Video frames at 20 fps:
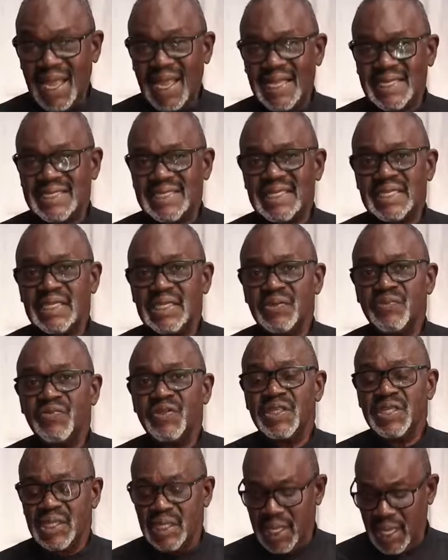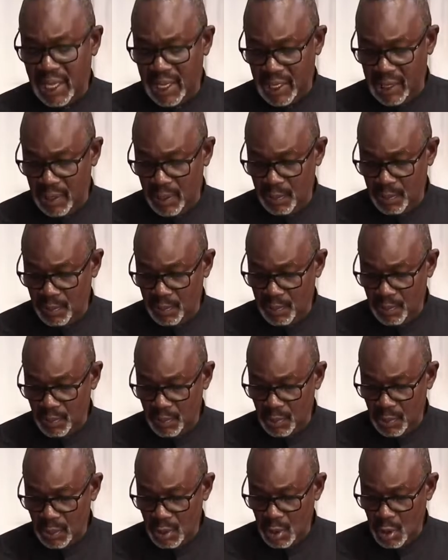As evening came,
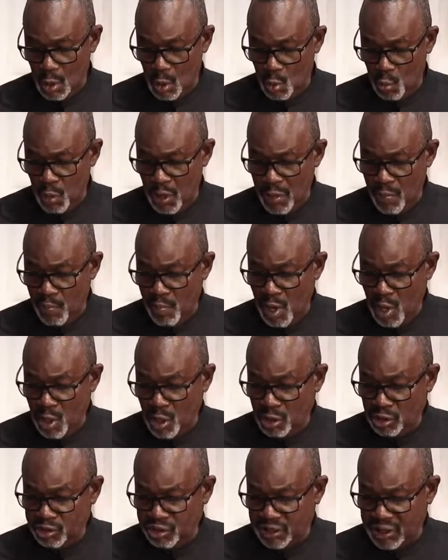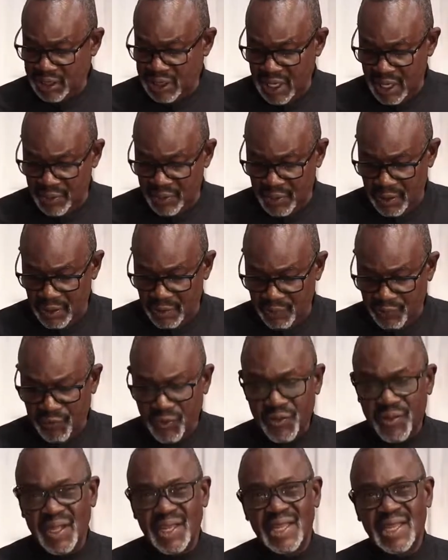we merged together
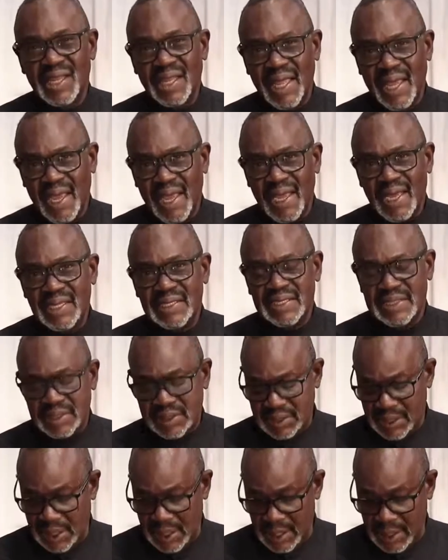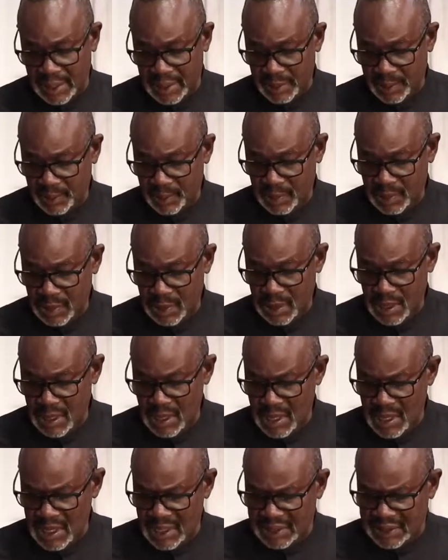for the last time.
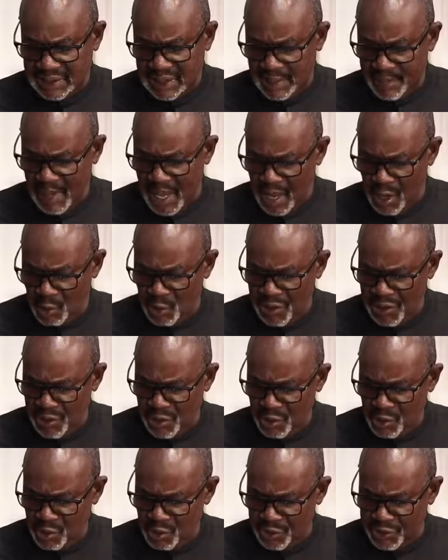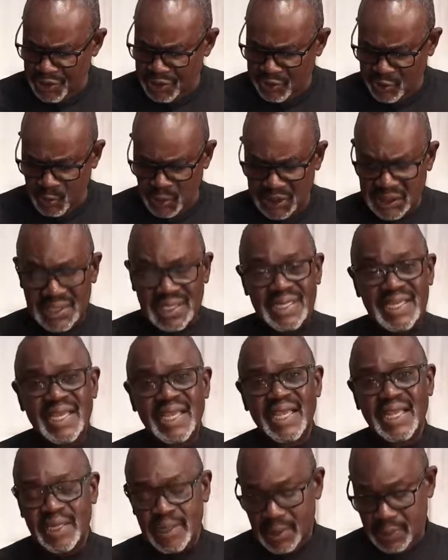Somehow we knew this was the
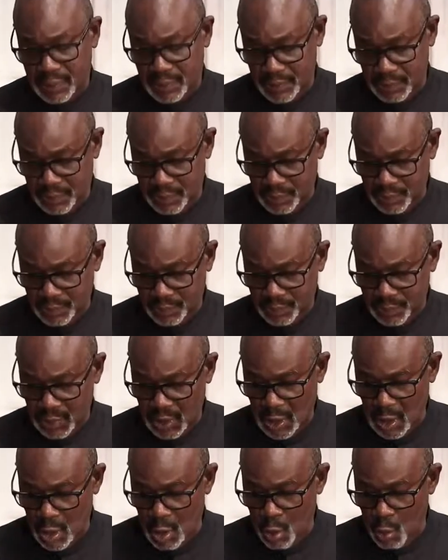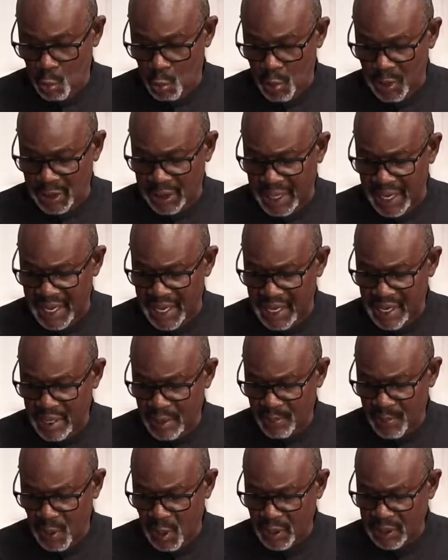end. We laid
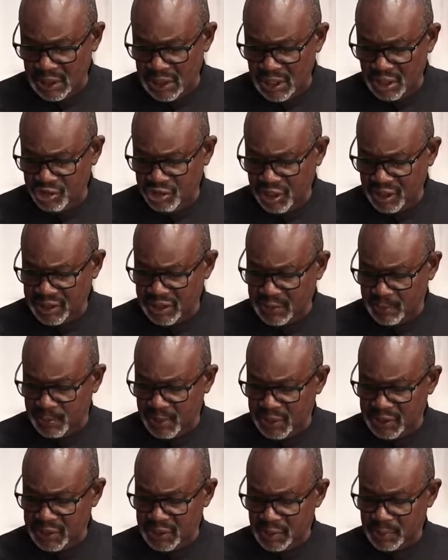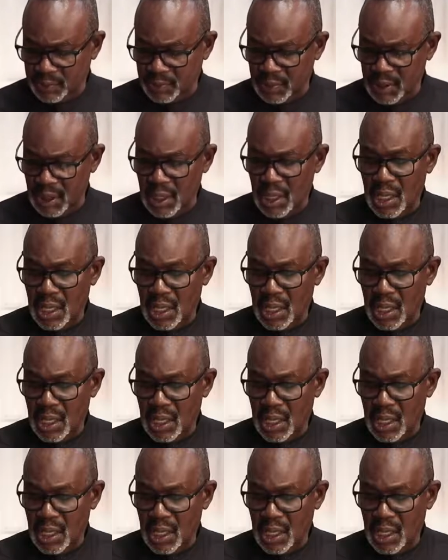upon each other's bosom